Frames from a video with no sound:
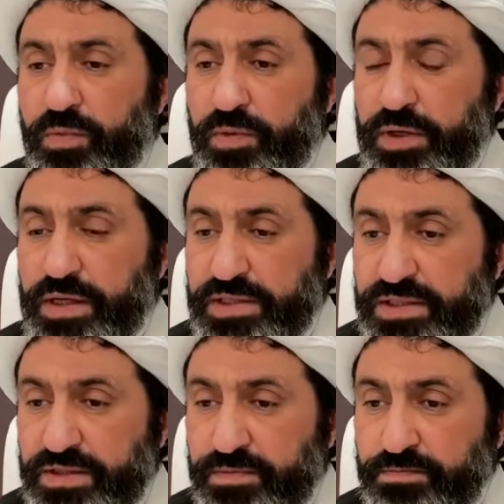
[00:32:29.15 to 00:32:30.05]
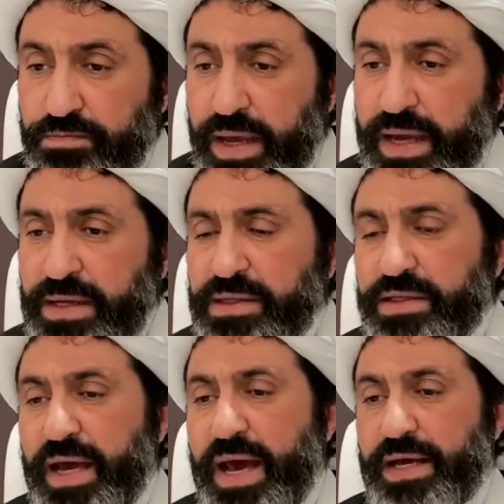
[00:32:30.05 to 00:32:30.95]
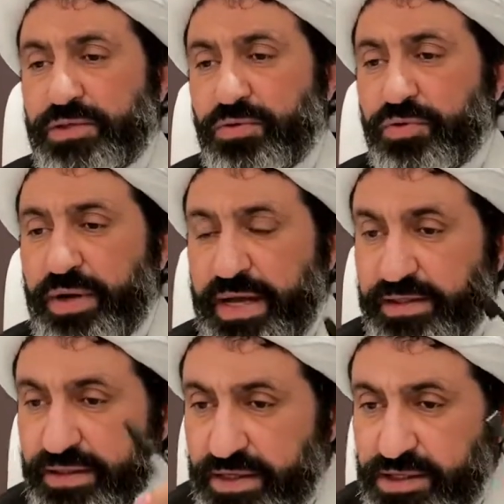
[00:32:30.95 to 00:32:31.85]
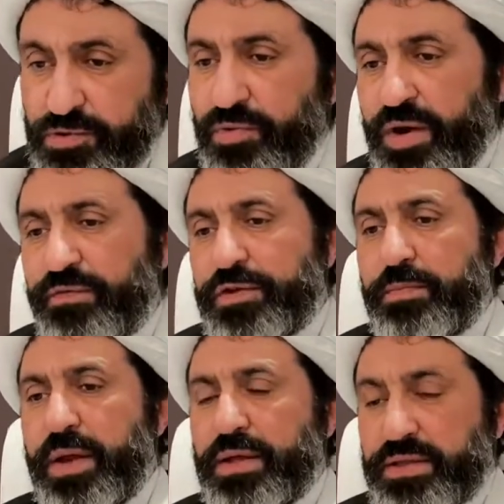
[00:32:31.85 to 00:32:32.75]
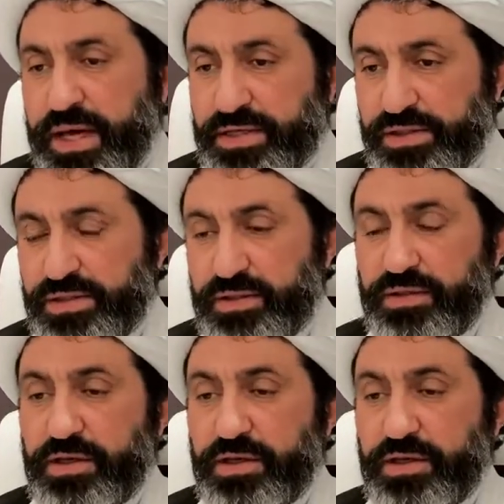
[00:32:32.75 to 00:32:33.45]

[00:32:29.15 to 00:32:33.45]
his main task, or at least one of the main tasks.